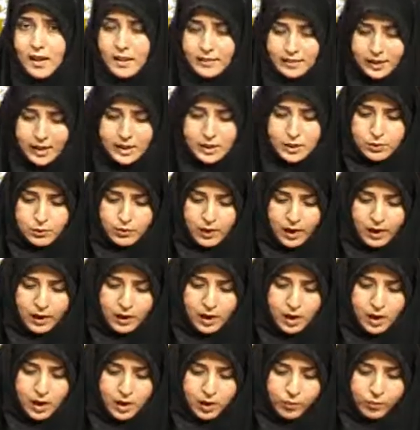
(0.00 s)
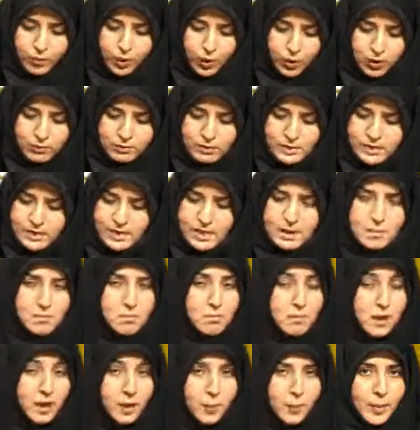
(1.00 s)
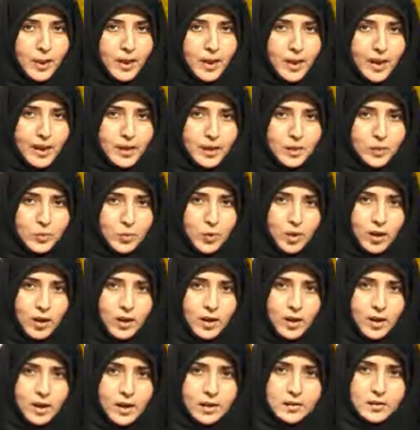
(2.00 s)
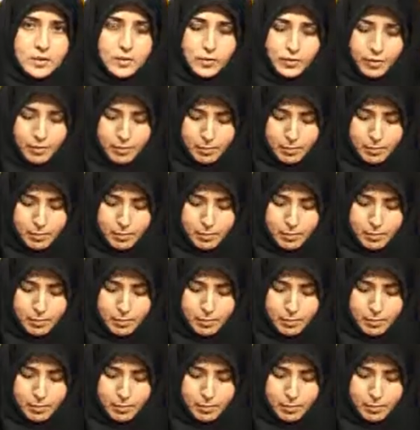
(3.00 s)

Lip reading: That's why we always say maybe Laylatul Qadr,